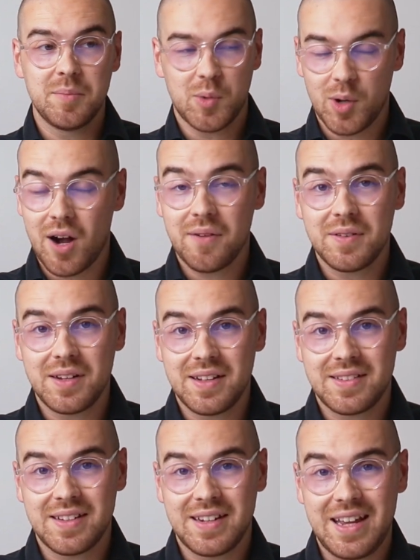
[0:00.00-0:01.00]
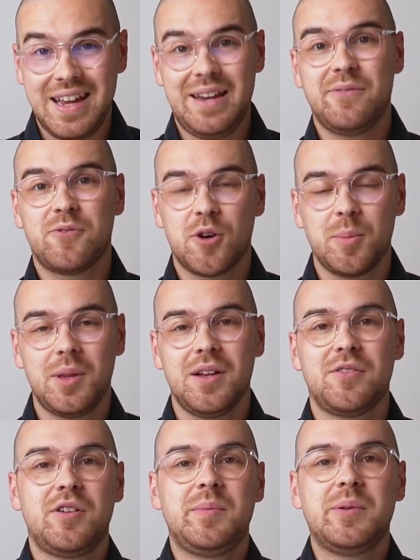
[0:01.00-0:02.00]
More often, it's an informal
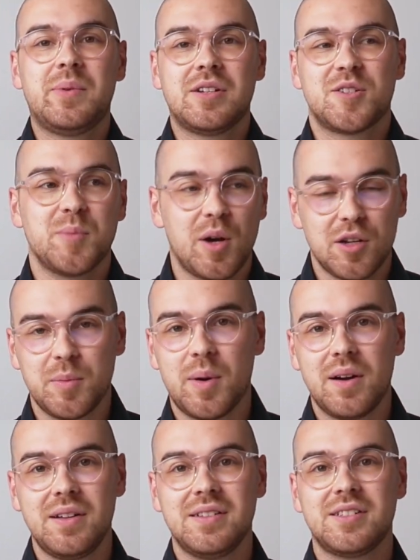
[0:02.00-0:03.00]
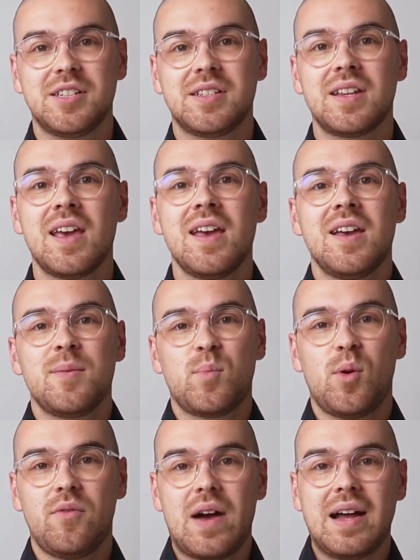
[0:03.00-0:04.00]
agreement where smaller parties just
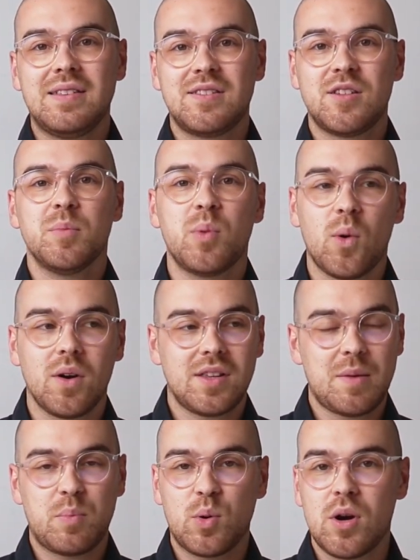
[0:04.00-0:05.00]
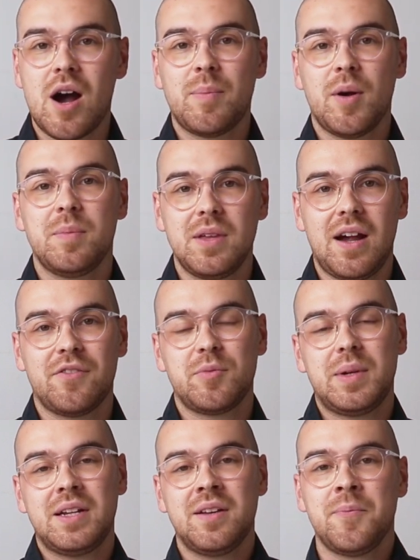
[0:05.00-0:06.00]
provide support. They prop up the
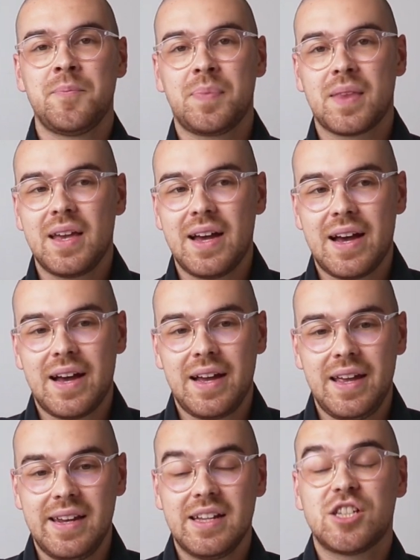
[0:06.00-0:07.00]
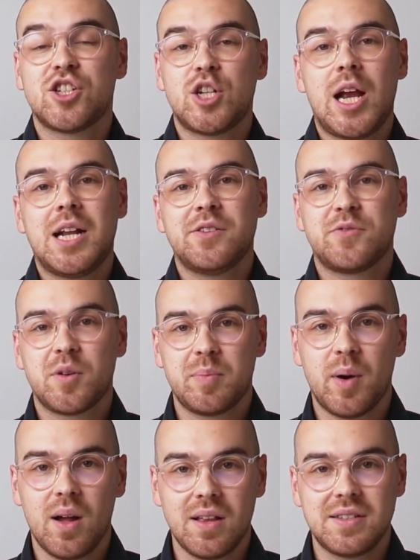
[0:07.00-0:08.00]
government in exchange for
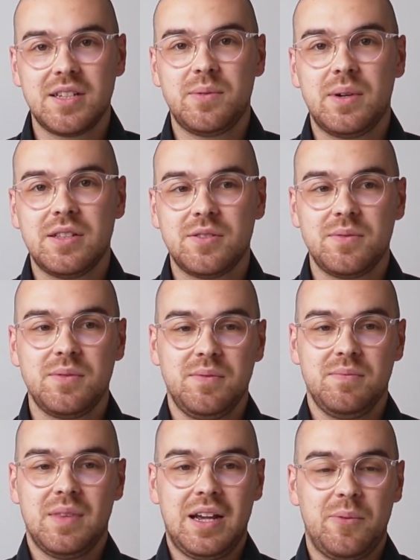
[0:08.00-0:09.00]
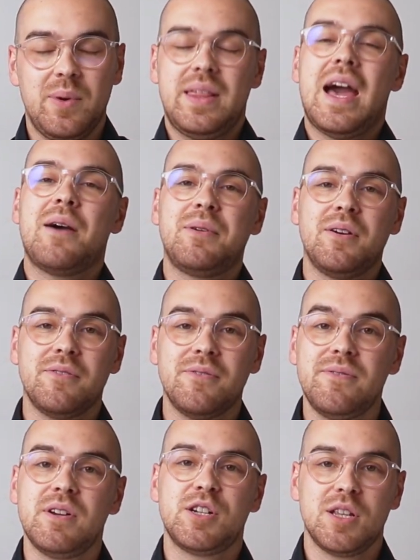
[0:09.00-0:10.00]
policy wins, like without
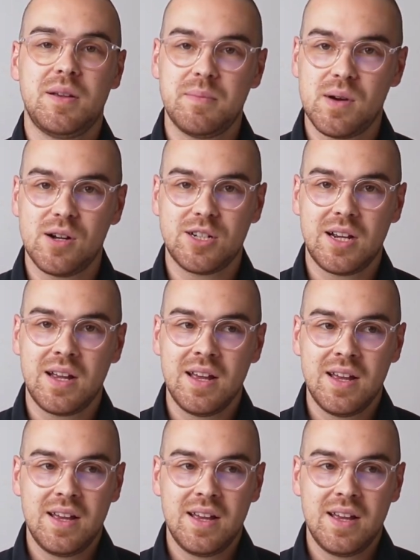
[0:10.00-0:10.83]
officially merging.